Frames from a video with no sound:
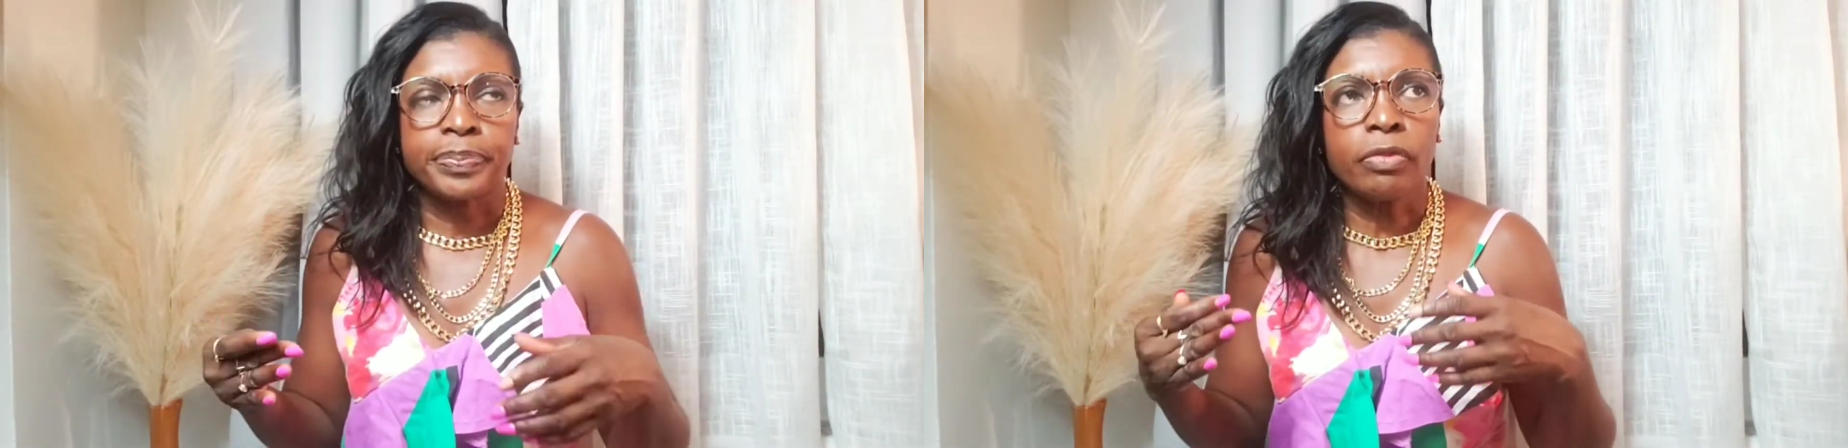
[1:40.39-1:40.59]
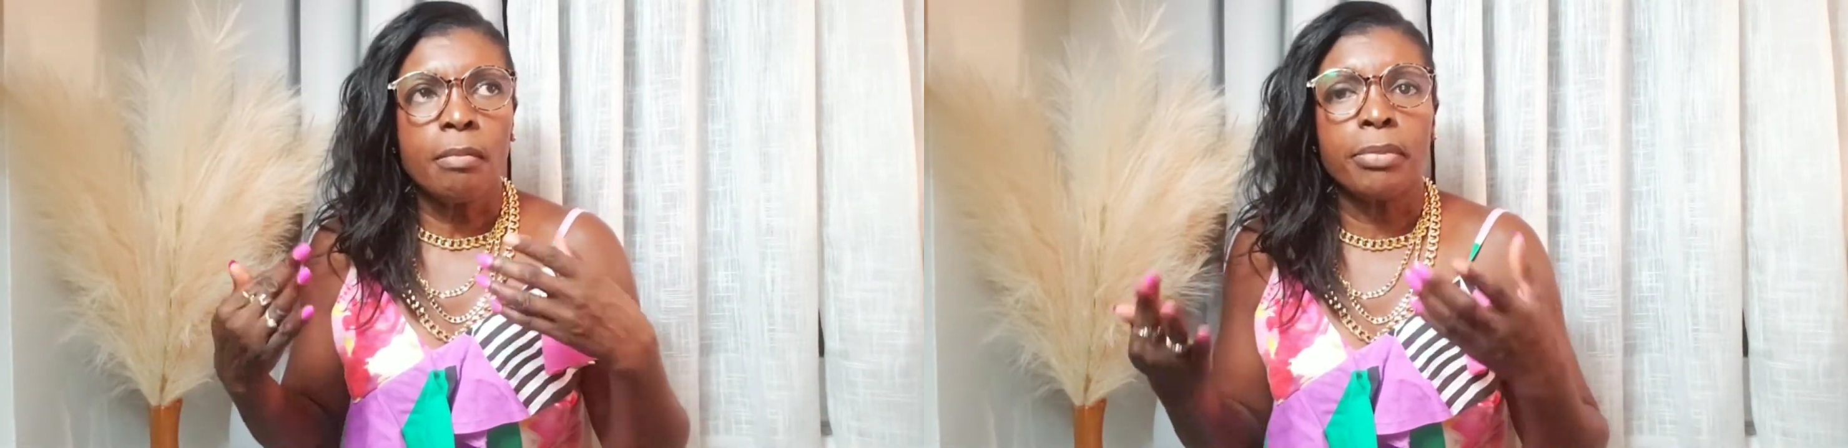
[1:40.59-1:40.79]

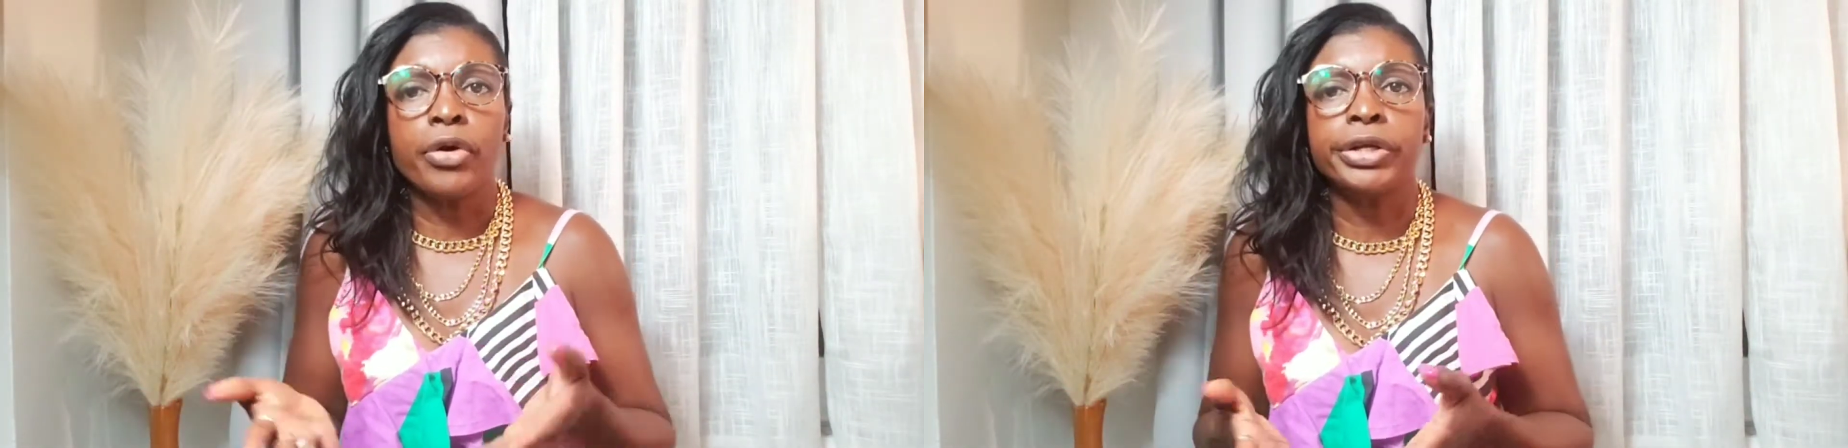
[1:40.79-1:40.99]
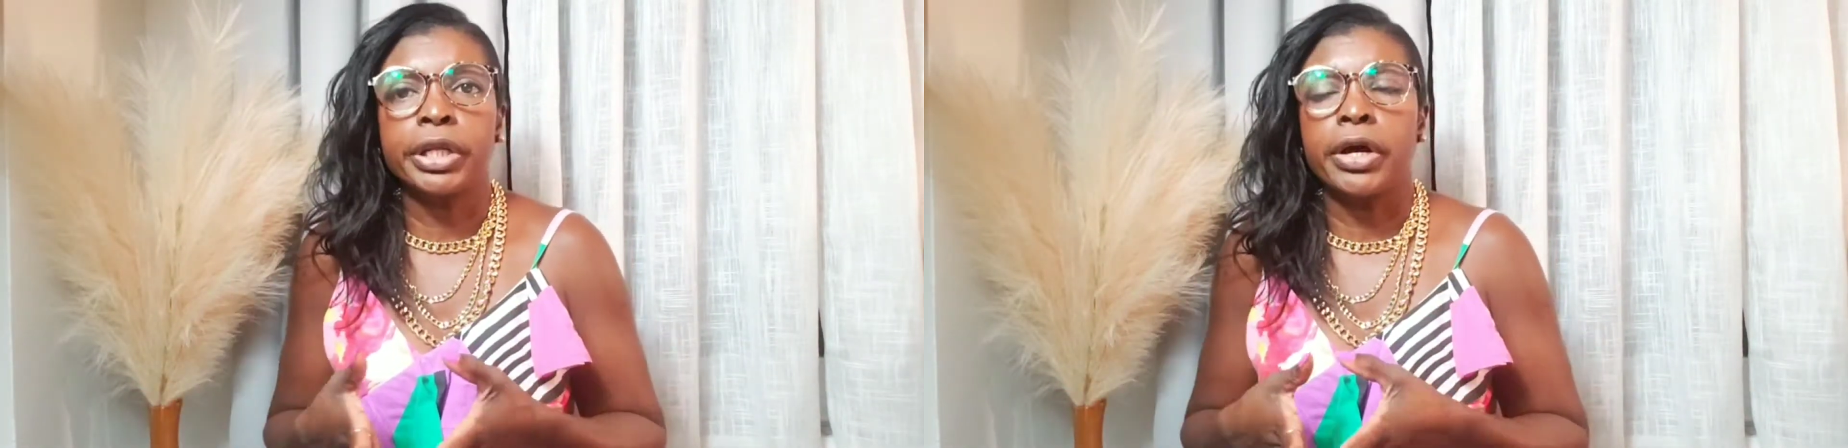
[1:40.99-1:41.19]

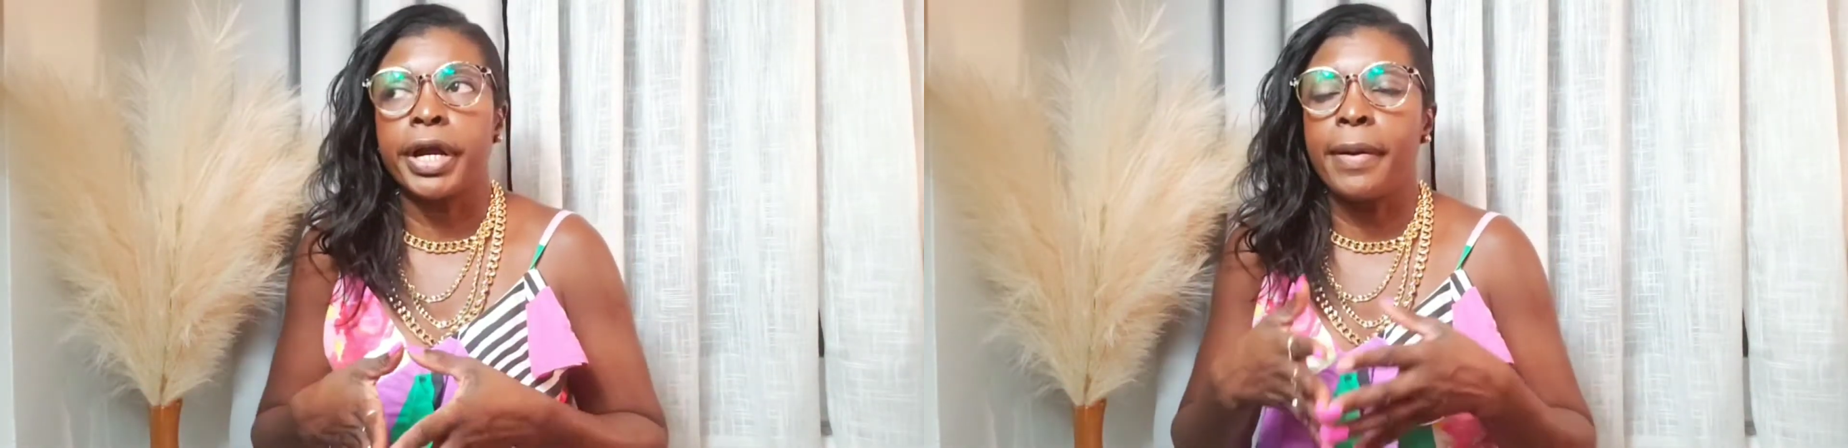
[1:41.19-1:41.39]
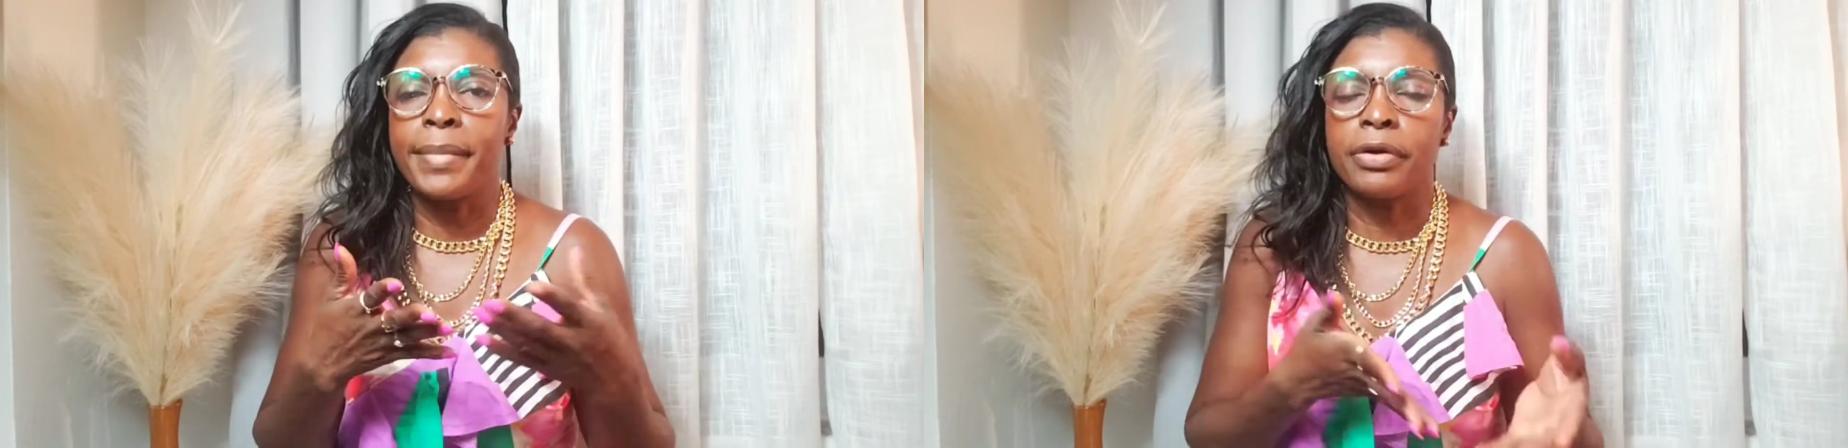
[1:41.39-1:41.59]
born
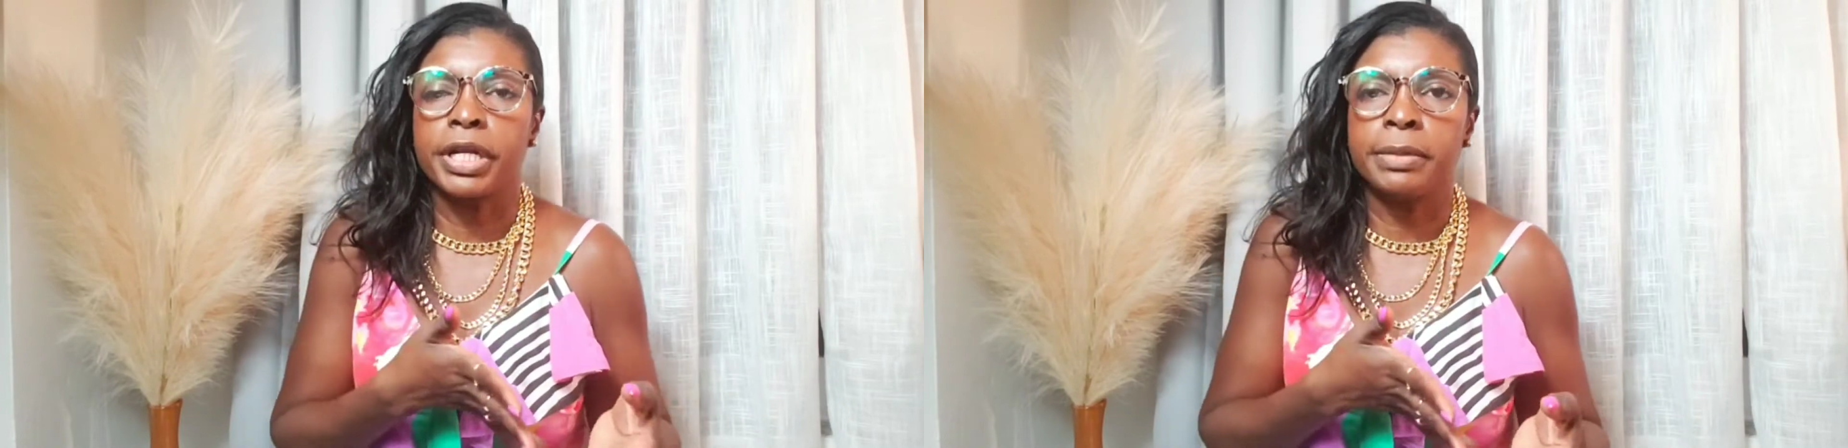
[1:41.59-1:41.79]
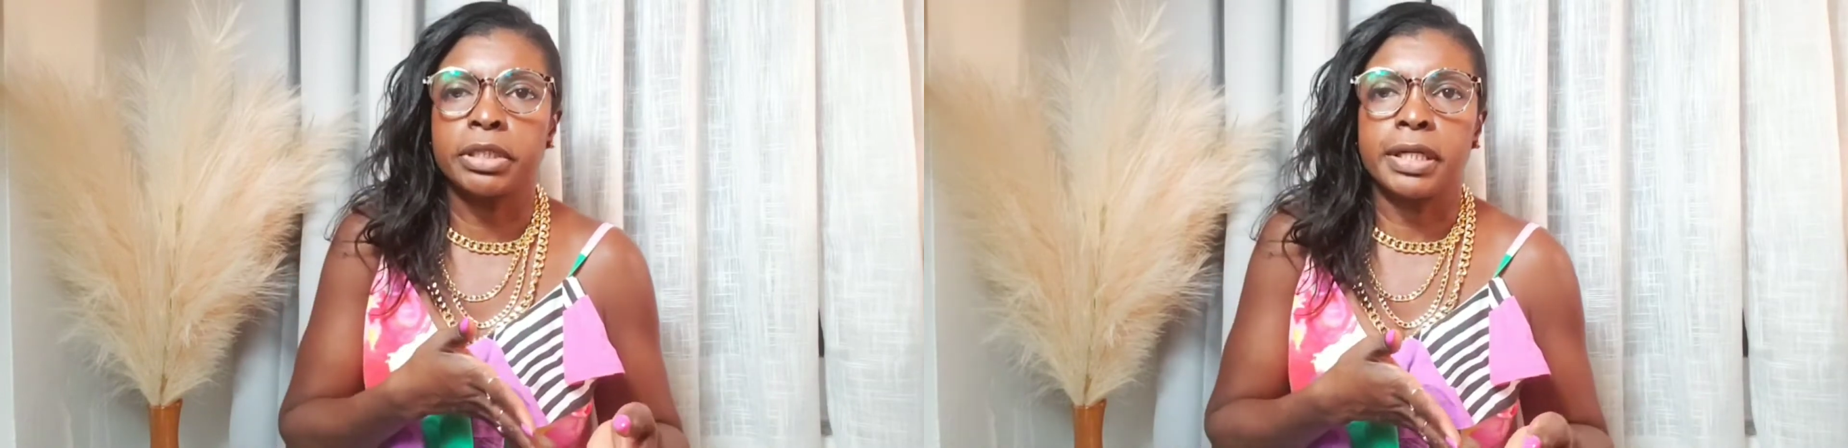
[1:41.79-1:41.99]
Clark, married
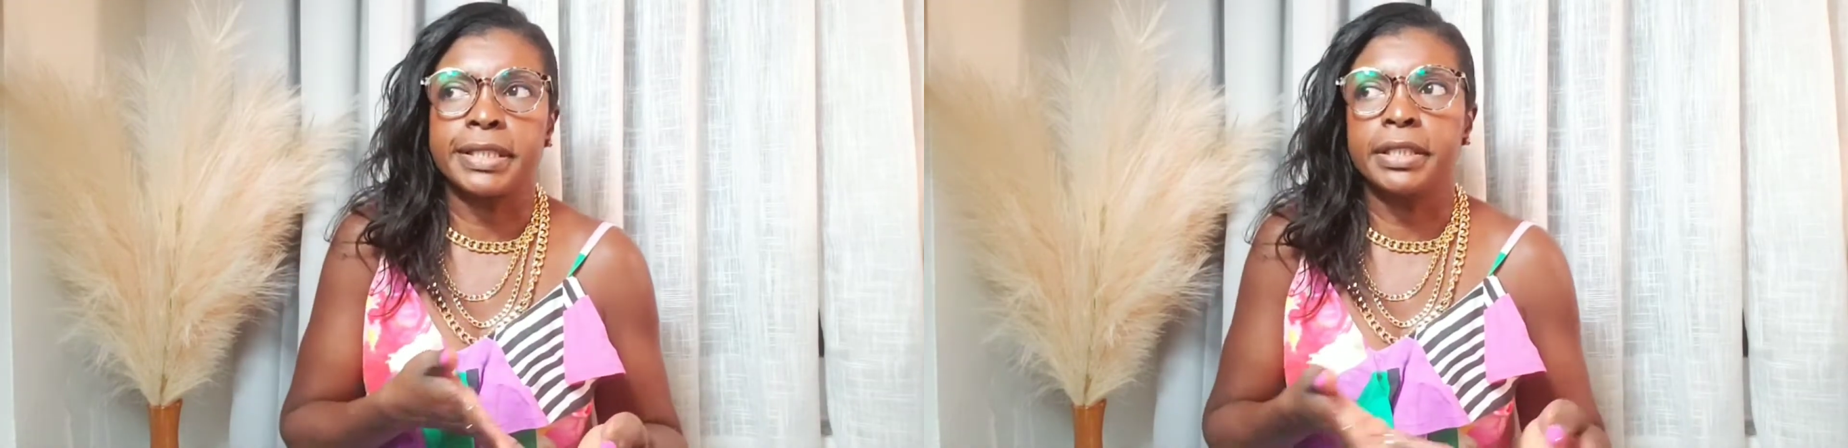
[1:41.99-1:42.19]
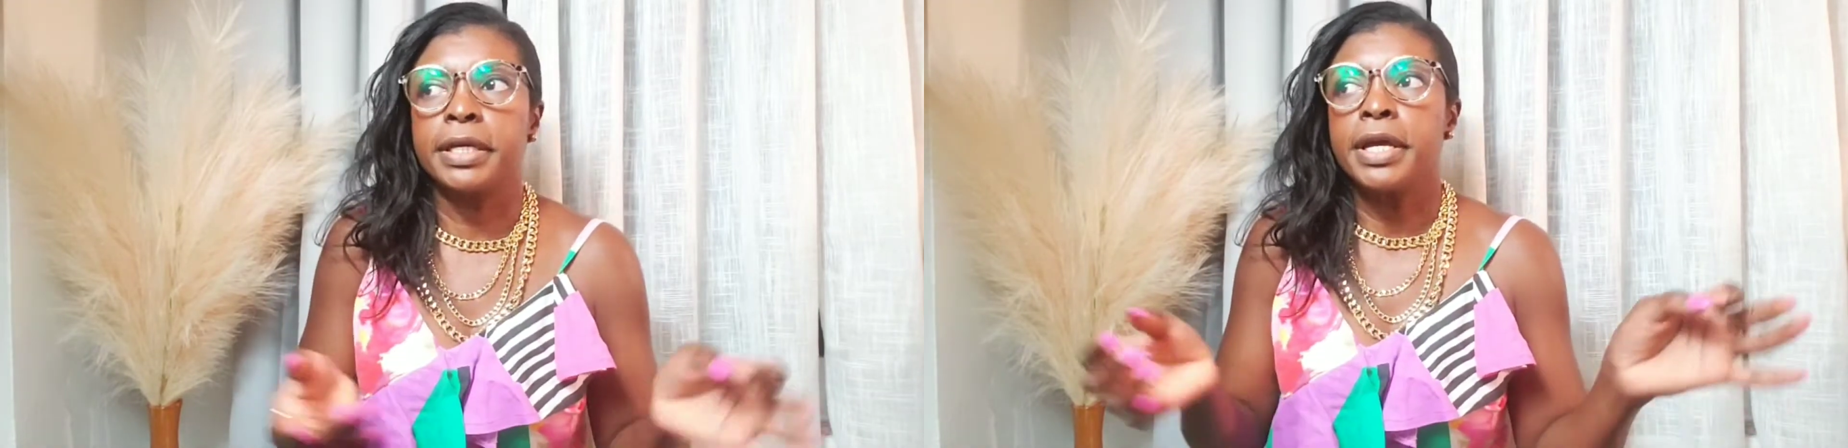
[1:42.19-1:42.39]
name Johnson,